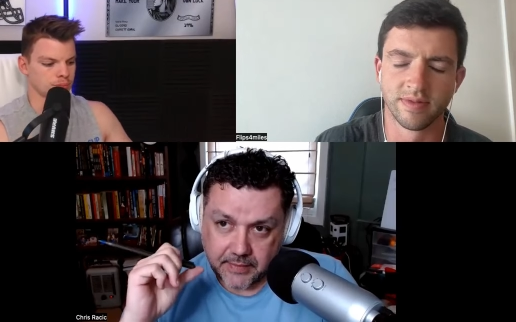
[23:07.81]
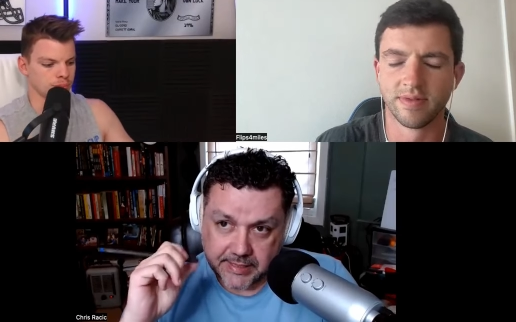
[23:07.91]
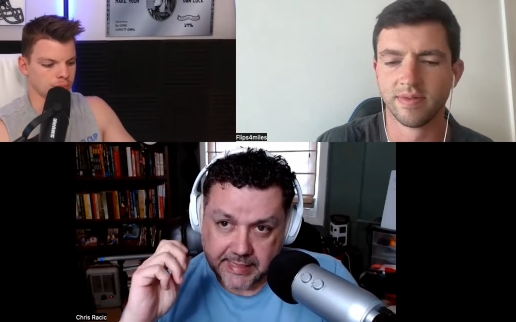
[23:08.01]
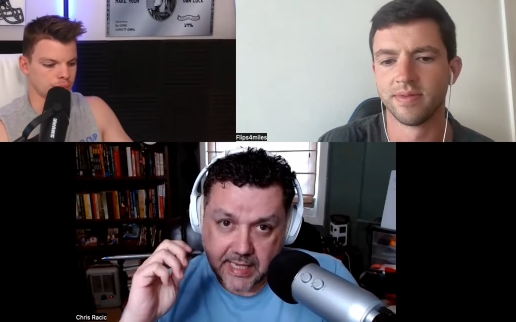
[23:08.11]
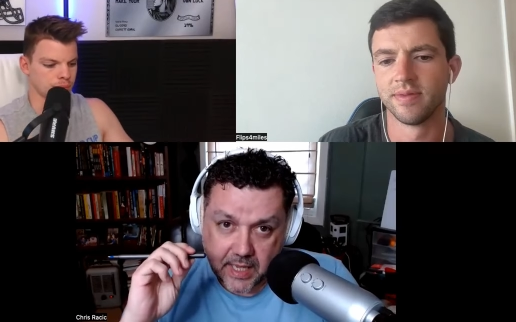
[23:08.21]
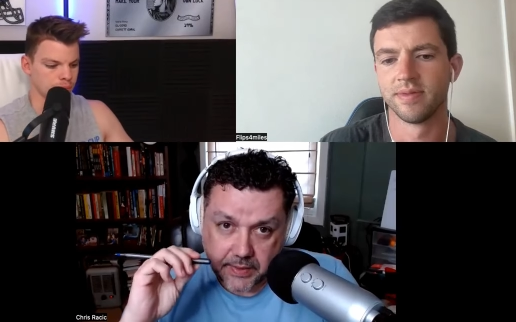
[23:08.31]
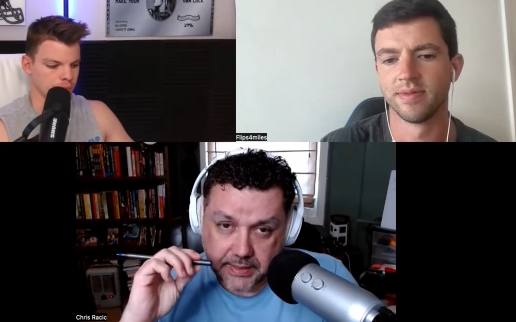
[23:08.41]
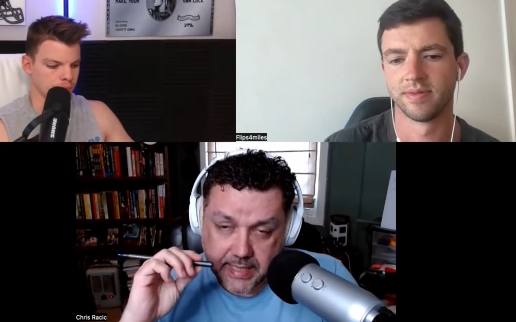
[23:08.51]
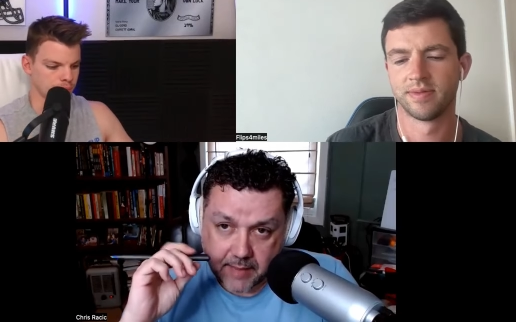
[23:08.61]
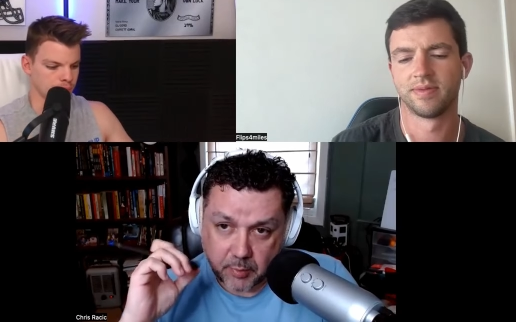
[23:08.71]
Speaker 1: the CEO at
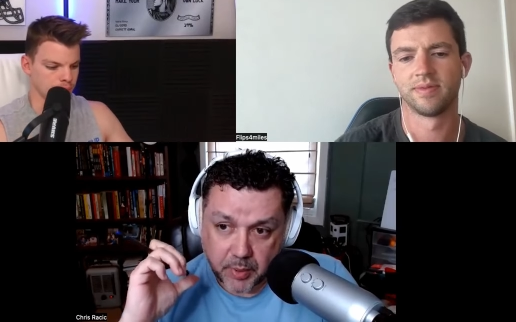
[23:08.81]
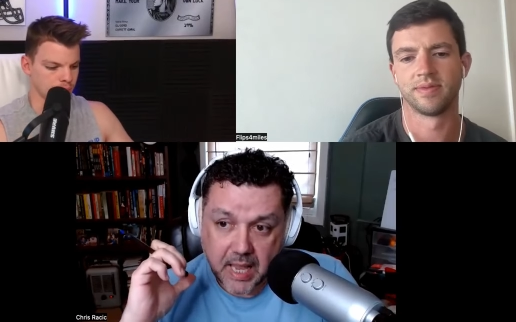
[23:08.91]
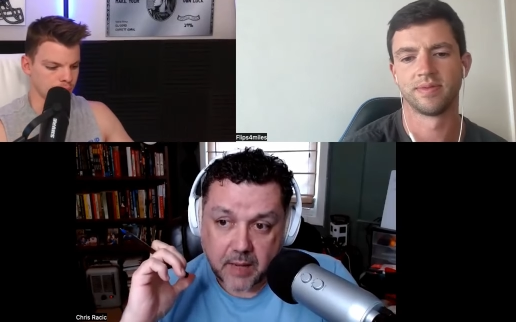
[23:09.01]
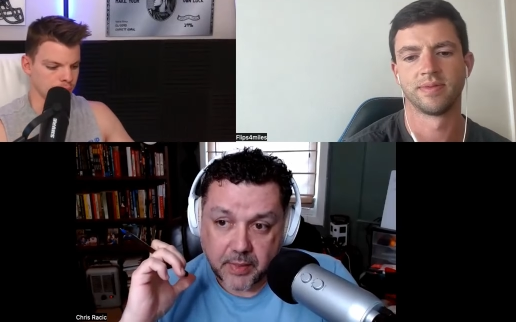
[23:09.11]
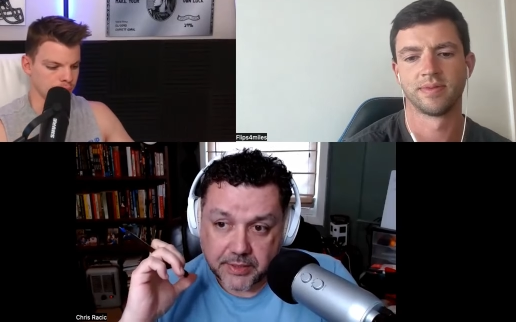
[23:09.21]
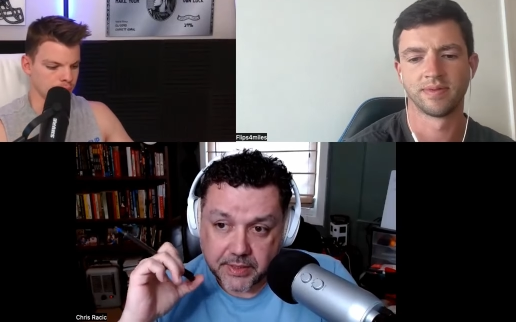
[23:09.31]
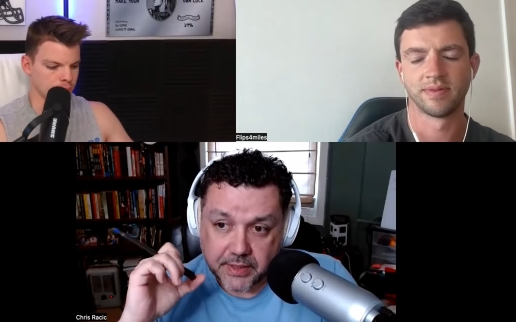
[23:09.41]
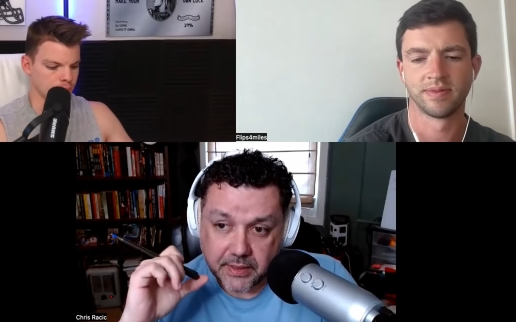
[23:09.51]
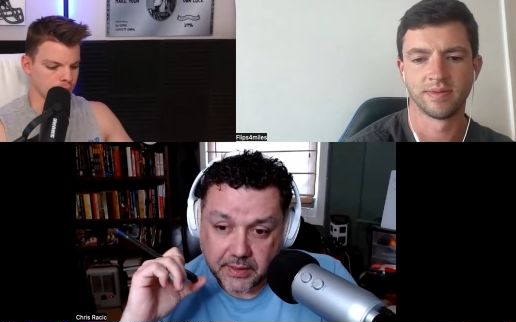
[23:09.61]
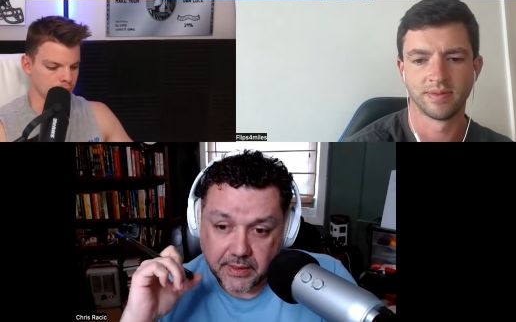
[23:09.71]
the time of
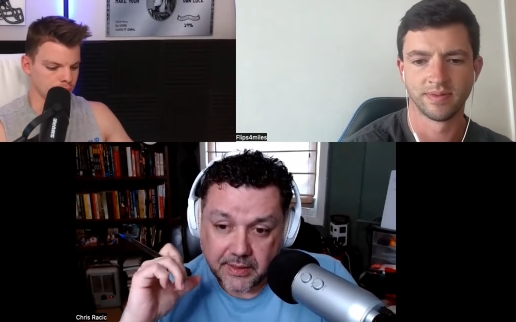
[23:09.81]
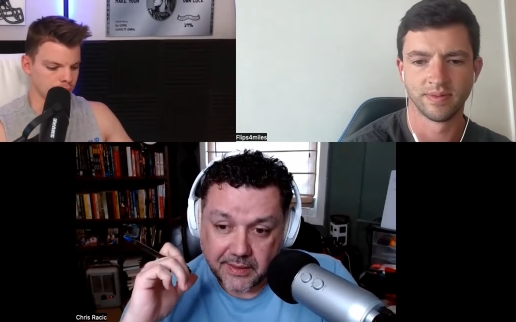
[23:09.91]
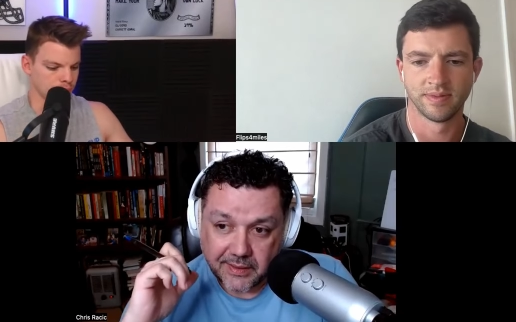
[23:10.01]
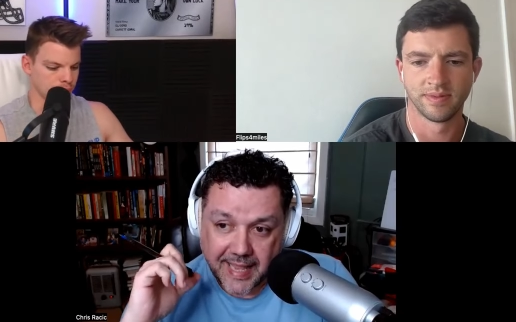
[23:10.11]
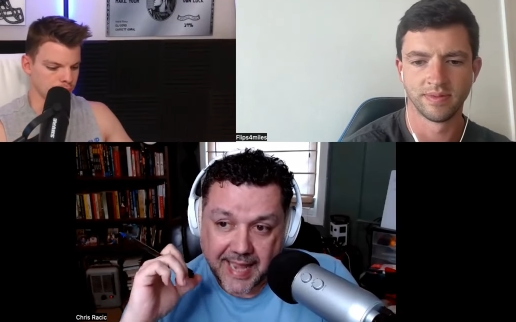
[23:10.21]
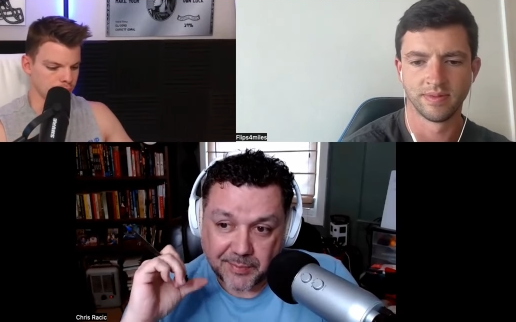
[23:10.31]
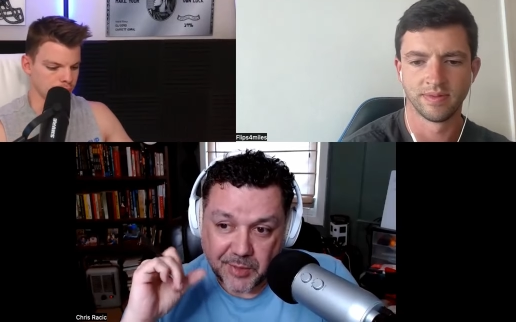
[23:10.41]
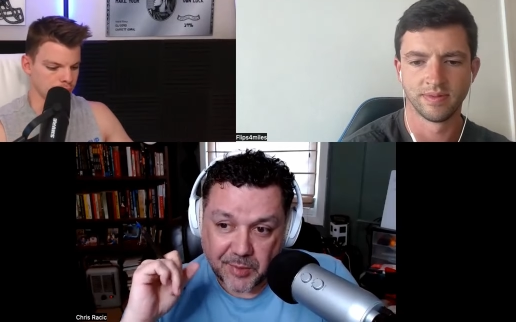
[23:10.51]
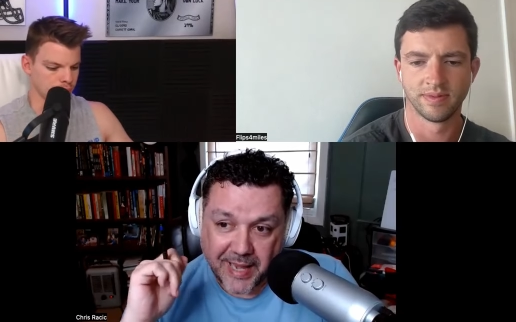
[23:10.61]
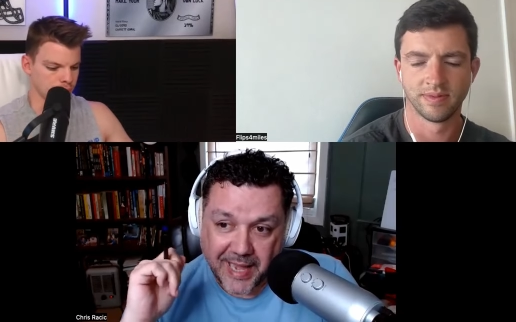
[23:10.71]
Blockbuster they asked
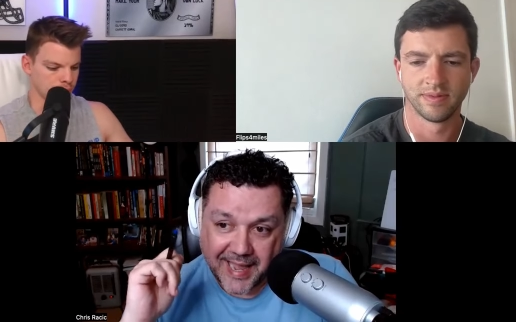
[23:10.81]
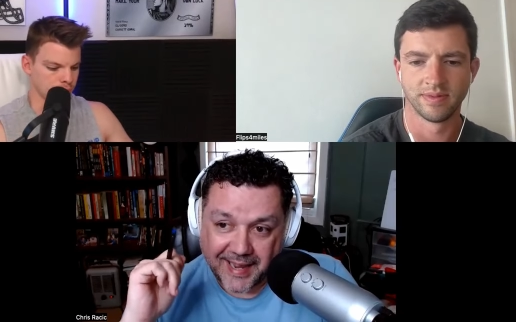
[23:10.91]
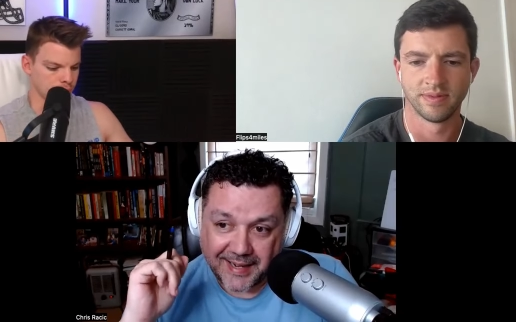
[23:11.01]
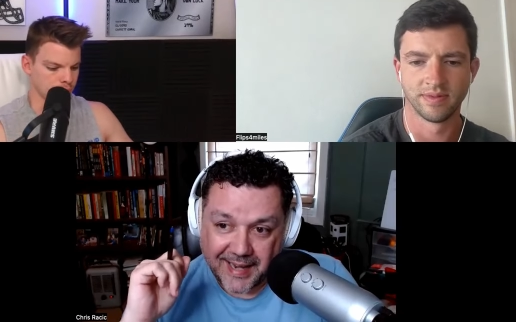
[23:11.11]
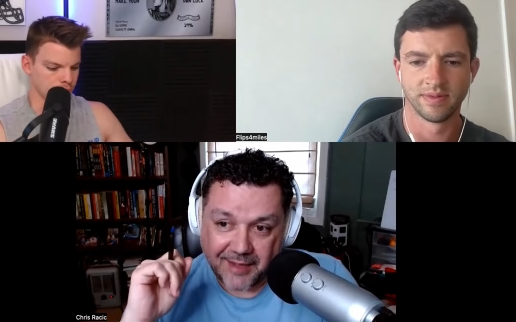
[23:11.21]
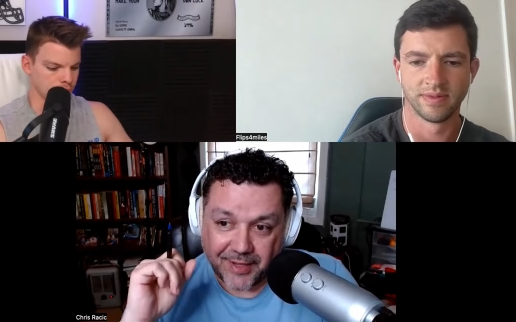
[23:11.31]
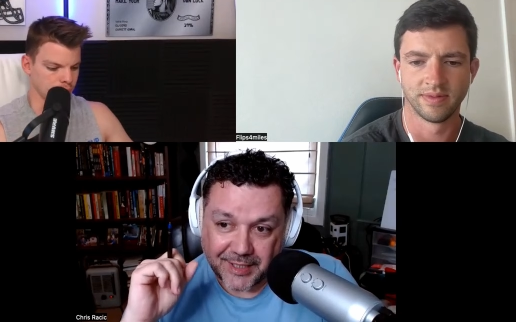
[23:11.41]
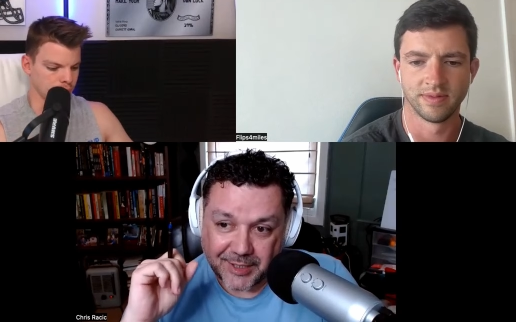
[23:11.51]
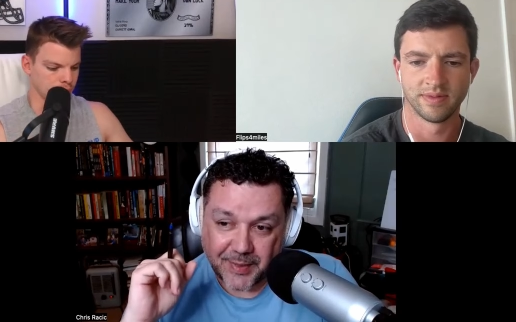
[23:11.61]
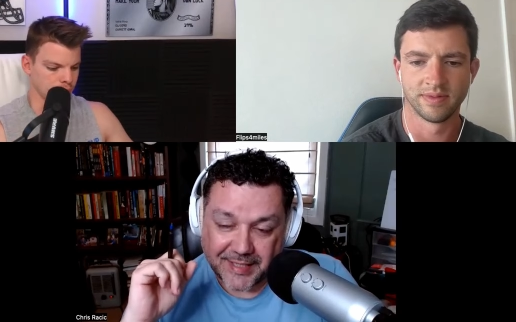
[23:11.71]
him to buy
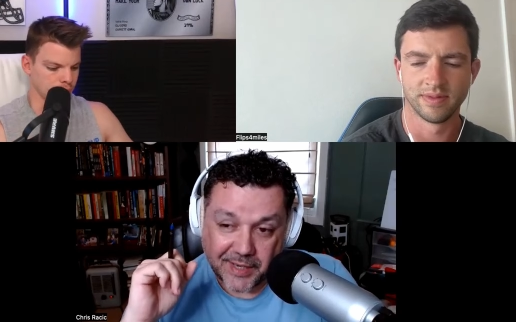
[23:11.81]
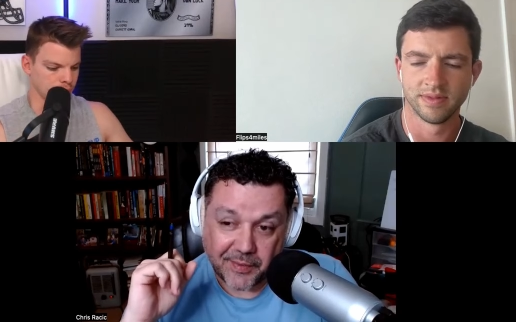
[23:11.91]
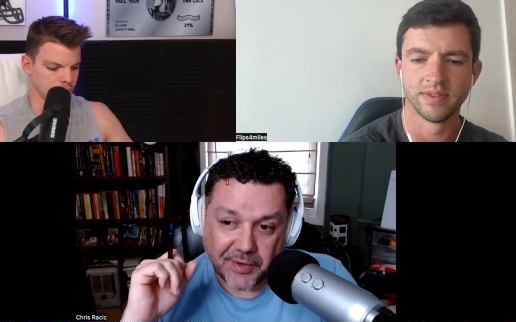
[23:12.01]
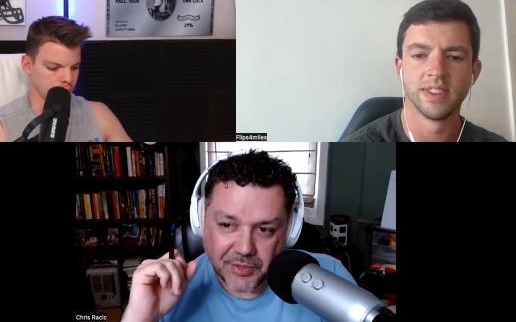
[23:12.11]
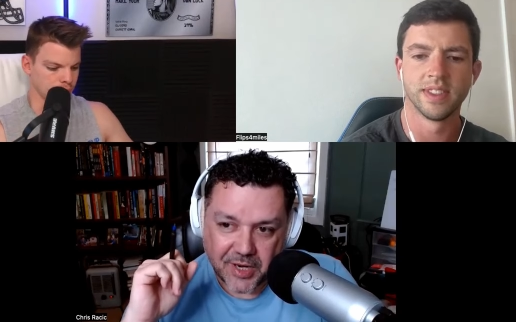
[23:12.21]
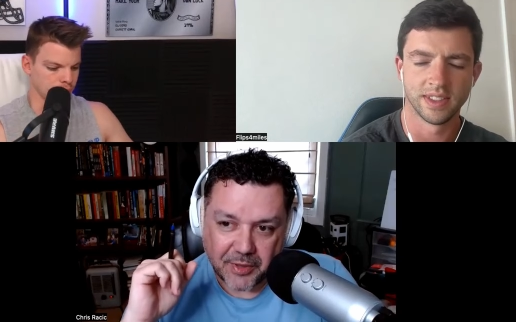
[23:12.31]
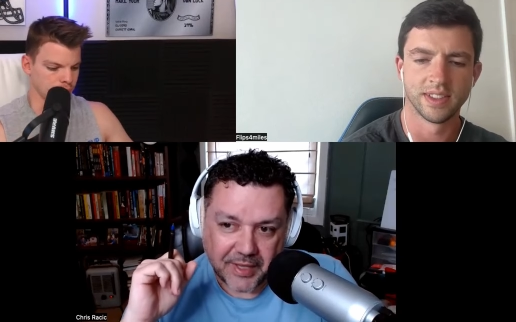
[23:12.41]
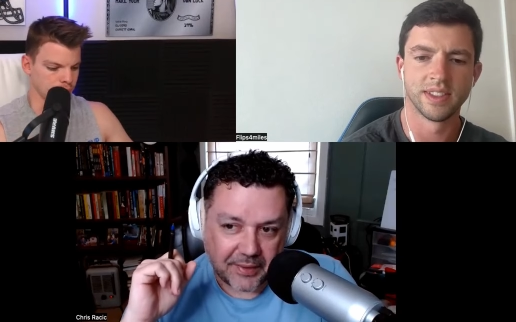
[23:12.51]
Netflix because they were in trouble.